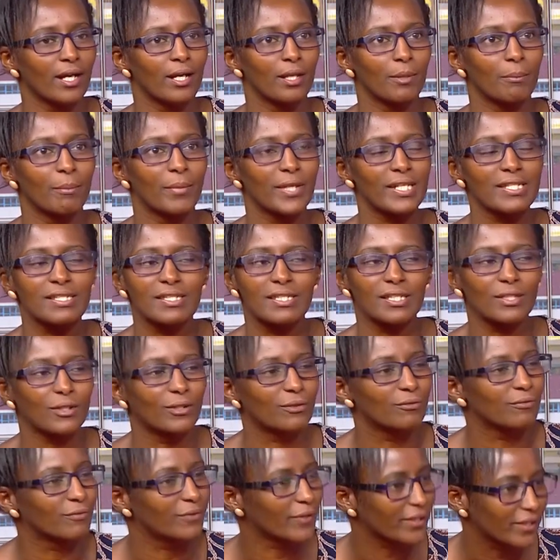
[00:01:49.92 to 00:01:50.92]
basing
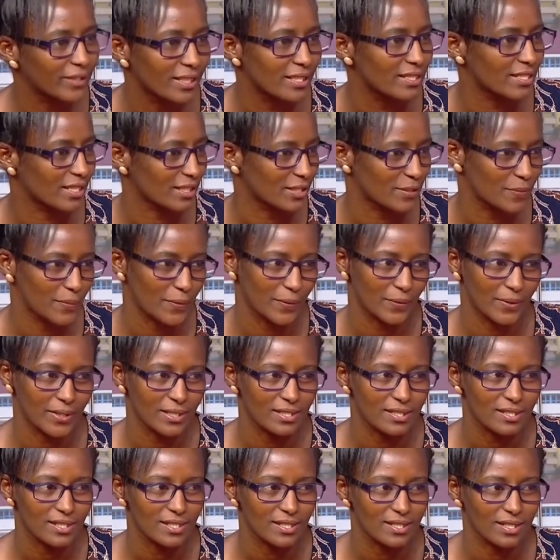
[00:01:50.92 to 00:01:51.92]
on various
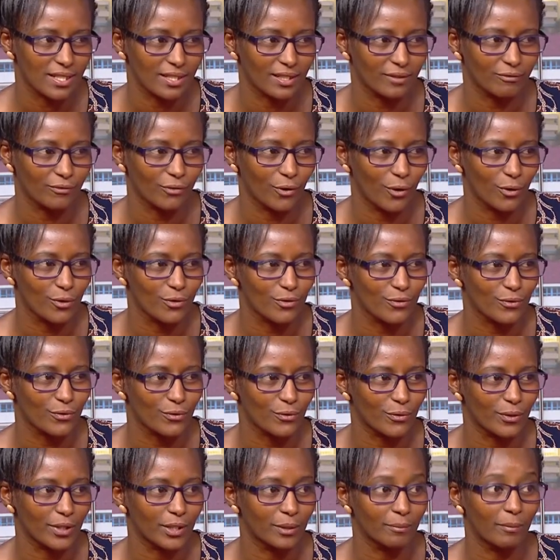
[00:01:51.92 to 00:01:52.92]
experiences that I've gone
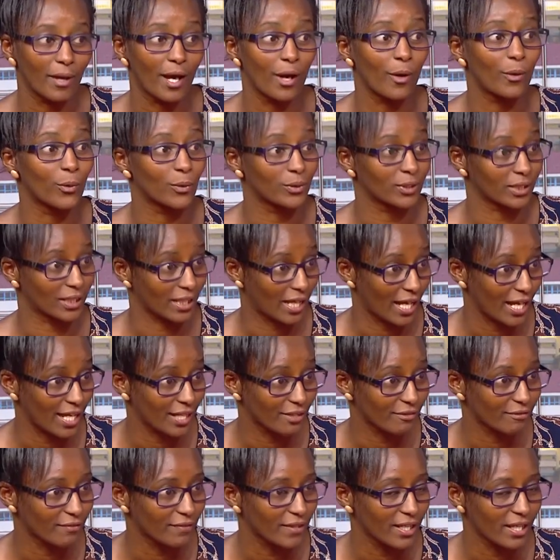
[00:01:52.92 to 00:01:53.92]
through in my own
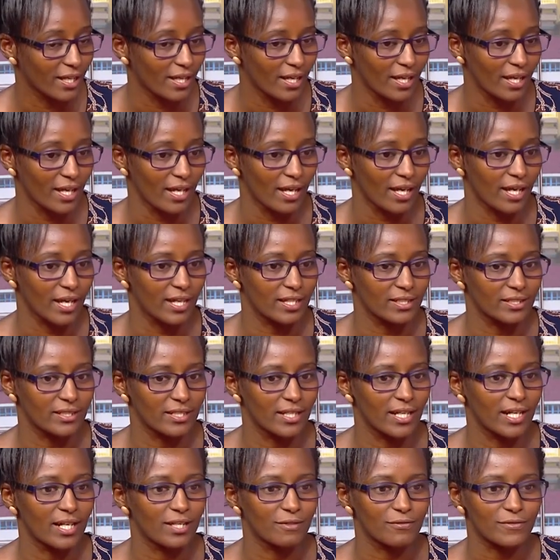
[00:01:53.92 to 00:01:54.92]
life. Mm -hmm. And
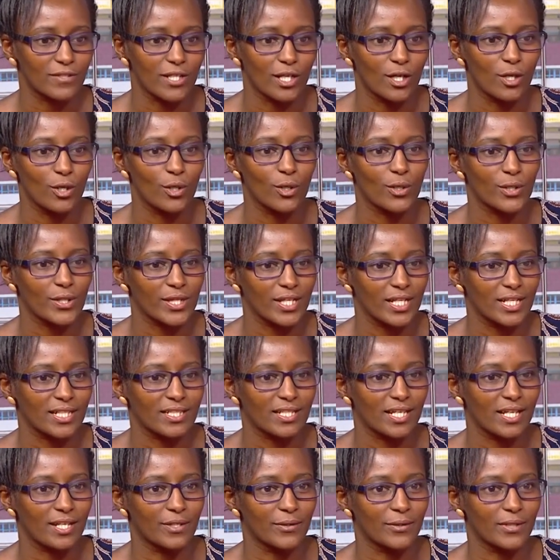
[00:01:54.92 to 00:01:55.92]
after all
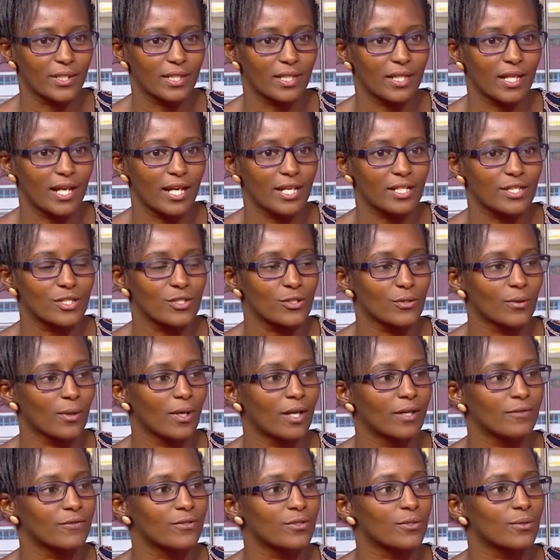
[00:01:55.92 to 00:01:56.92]
that, I realized you
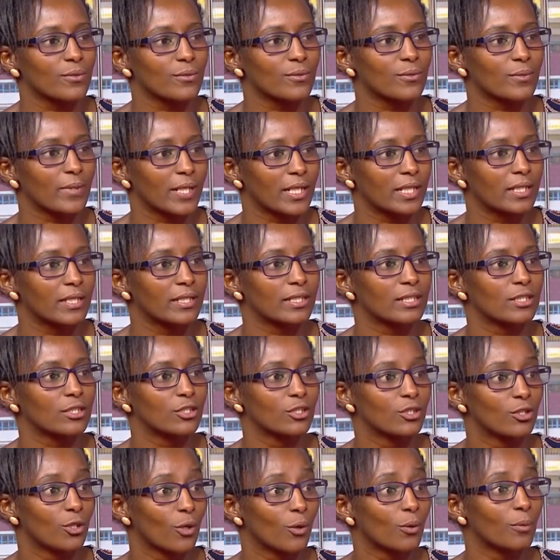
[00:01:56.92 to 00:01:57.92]
have to really
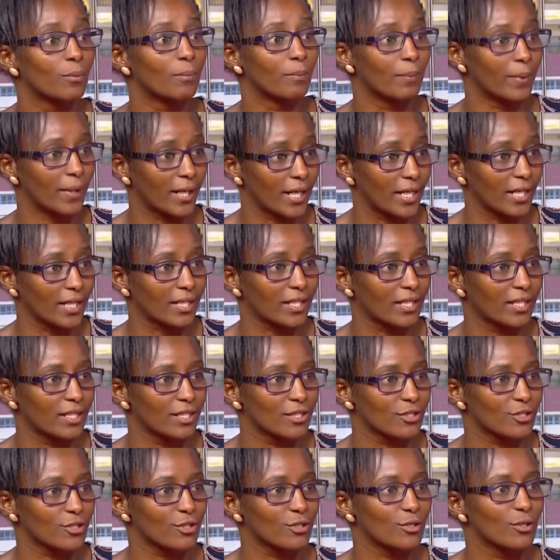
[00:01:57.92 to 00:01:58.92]
go back
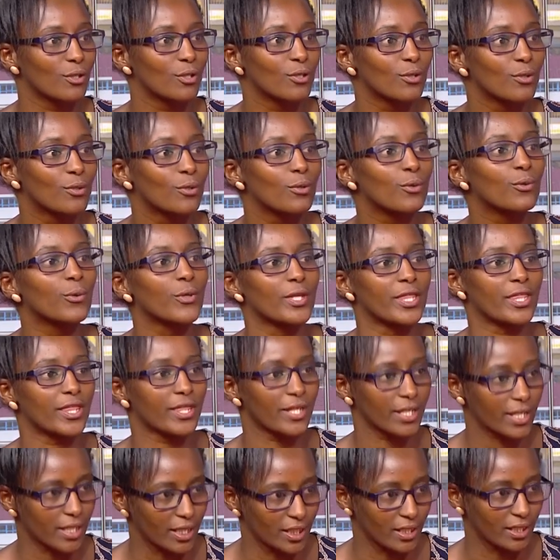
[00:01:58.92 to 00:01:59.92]
to look
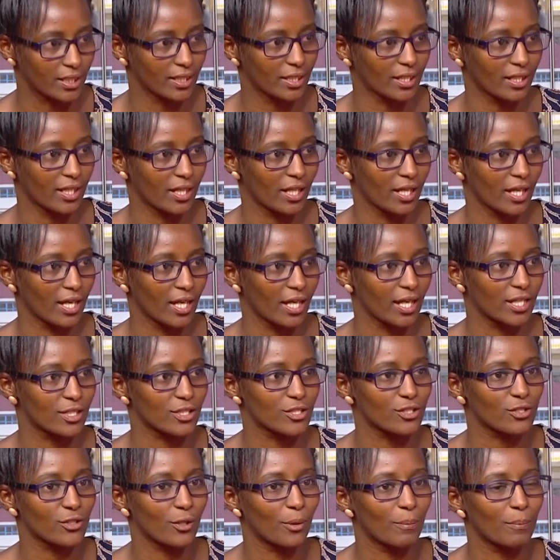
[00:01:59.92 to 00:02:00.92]
within and
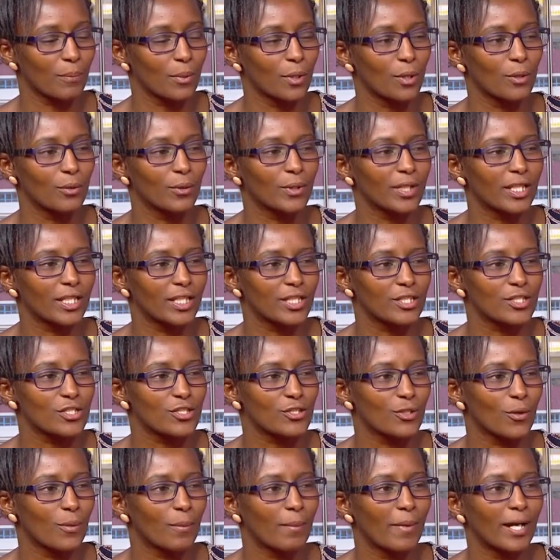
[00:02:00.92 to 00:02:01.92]
stop looking
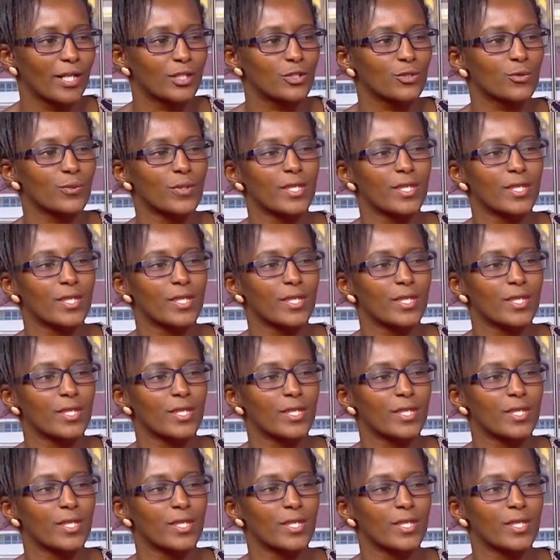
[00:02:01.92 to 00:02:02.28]
so much